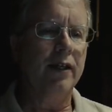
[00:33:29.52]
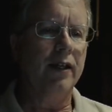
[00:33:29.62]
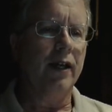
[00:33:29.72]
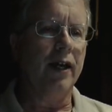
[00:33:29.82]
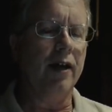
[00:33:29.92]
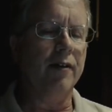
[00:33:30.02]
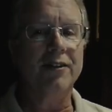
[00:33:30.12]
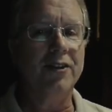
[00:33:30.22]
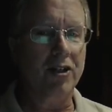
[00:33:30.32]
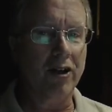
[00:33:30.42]

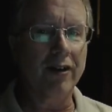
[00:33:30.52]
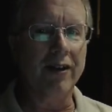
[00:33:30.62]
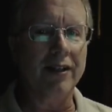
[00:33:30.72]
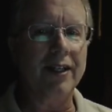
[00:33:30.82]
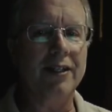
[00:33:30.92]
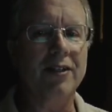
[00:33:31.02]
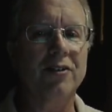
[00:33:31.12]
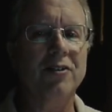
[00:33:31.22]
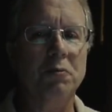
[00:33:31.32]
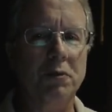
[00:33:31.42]
The kernel
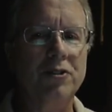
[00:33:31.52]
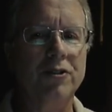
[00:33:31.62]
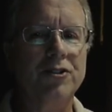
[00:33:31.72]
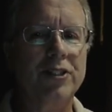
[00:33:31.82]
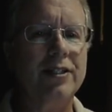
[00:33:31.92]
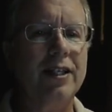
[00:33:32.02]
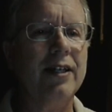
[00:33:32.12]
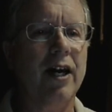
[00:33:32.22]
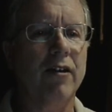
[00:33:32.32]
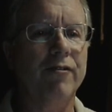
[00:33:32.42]
in Ubuntu
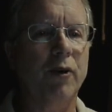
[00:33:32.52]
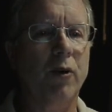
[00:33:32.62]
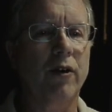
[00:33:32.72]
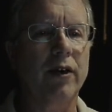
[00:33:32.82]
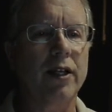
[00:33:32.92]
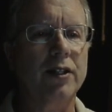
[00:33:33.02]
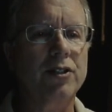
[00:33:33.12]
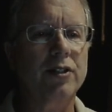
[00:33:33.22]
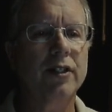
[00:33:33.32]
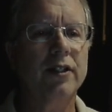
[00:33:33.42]
16.04
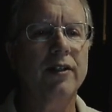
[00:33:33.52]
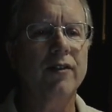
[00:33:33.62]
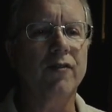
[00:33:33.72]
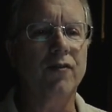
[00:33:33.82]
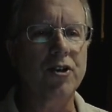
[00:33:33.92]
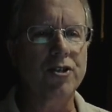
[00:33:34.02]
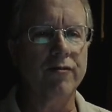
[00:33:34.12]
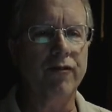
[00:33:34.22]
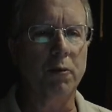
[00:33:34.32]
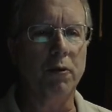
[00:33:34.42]
is version
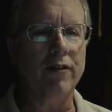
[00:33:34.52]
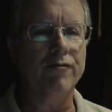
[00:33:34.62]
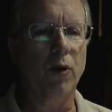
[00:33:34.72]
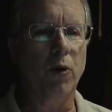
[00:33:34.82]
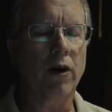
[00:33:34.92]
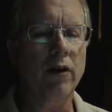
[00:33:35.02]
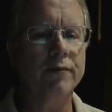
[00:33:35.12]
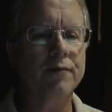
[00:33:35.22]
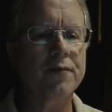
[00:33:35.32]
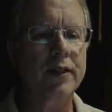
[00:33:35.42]
4.4.
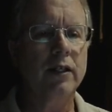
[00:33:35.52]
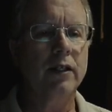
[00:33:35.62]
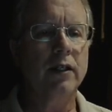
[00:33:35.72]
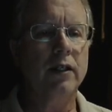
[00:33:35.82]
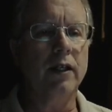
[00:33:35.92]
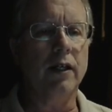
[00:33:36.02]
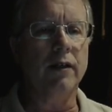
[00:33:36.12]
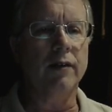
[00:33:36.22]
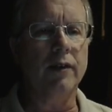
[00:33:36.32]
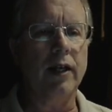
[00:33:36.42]

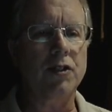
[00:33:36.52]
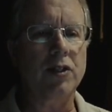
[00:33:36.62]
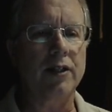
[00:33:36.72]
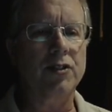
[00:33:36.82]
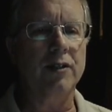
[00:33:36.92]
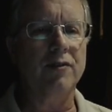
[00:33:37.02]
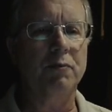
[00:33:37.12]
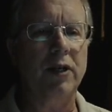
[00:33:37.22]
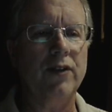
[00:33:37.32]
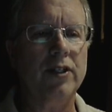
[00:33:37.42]
As I said
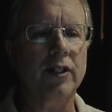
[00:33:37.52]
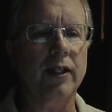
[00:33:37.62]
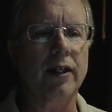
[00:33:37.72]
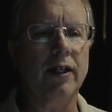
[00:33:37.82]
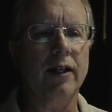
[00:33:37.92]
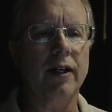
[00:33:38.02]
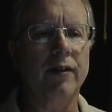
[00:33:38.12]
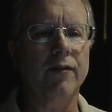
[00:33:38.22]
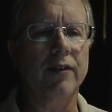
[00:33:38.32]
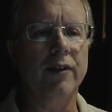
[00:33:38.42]
previously,
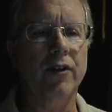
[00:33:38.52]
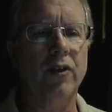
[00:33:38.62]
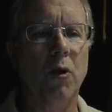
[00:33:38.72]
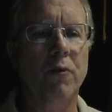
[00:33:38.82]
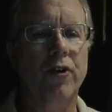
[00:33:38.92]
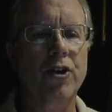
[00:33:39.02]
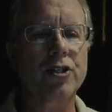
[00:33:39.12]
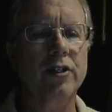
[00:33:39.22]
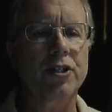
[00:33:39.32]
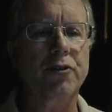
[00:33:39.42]
the GNOME
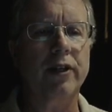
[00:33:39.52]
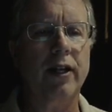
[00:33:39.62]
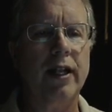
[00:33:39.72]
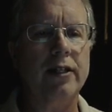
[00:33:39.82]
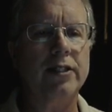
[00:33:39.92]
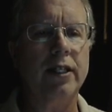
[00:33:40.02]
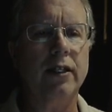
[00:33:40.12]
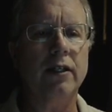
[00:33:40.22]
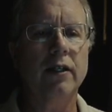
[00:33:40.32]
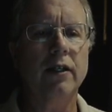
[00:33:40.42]
version is
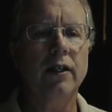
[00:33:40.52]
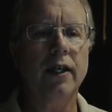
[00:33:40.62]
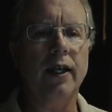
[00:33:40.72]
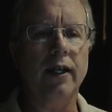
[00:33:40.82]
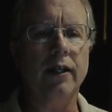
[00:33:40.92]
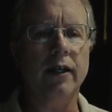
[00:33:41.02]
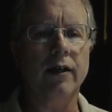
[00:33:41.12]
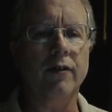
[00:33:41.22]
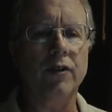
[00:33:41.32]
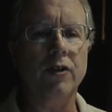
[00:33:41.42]
3.18, and
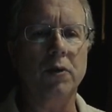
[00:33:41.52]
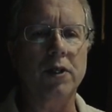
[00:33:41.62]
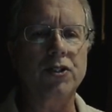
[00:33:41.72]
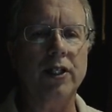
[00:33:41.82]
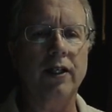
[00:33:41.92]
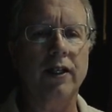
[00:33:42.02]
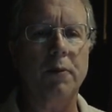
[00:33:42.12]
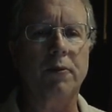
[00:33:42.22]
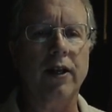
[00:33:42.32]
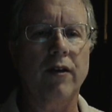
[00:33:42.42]
you are seeing an
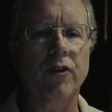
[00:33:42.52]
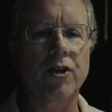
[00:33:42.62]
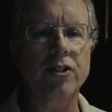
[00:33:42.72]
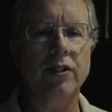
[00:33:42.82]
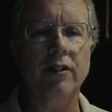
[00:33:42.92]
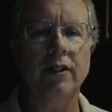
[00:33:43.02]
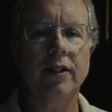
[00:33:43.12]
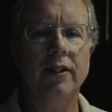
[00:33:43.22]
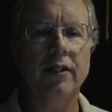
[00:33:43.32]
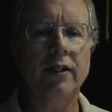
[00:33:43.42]
upgraded version
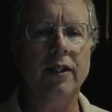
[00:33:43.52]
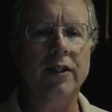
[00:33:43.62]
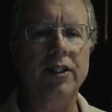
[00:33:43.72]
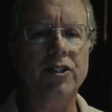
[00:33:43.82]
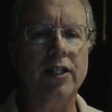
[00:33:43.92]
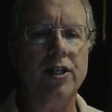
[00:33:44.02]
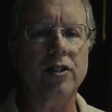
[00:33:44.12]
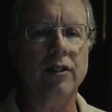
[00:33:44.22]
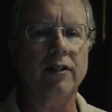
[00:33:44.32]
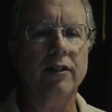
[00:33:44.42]
in this
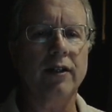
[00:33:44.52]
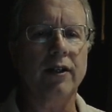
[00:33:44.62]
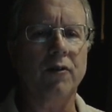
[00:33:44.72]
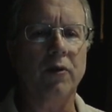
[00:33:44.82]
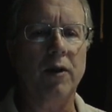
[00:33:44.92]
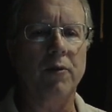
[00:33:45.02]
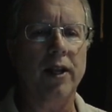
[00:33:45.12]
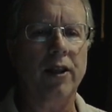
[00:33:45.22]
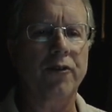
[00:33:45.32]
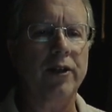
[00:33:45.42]
session where I'm
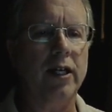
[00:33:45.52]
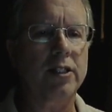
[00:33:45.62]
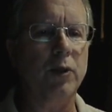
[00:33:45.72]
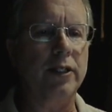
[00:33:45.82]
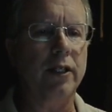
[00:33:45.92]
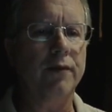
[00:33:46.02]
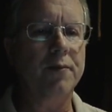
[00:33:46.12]
running 3.20.